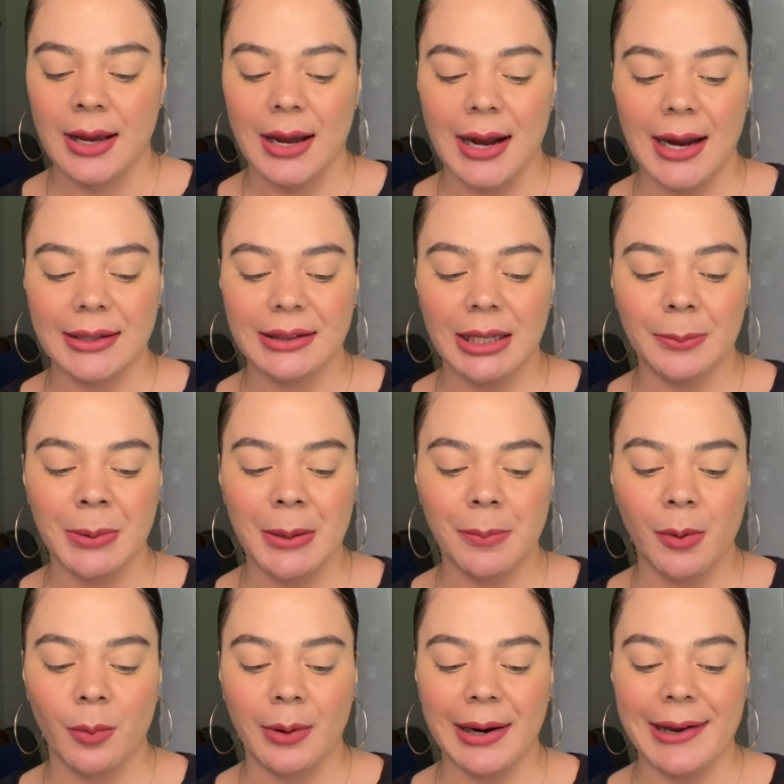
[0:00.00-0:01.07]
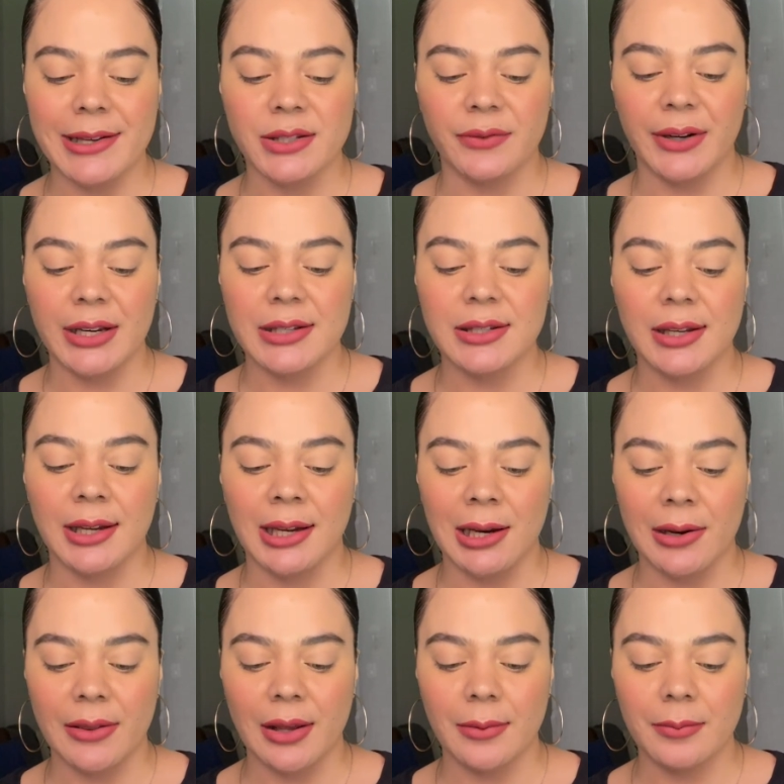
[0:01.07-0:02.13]
I think people were as ready to hear
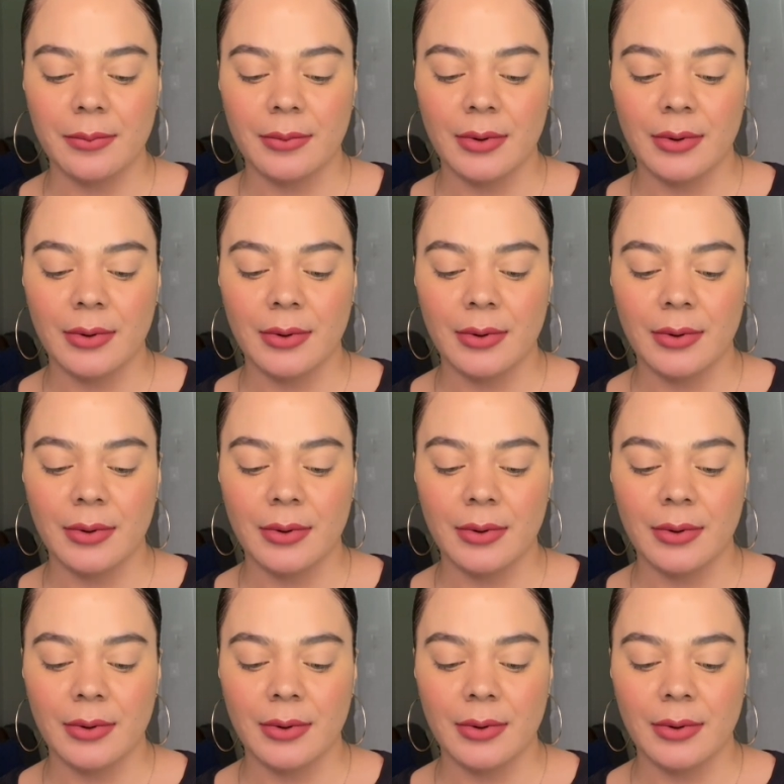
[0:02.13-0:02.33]
them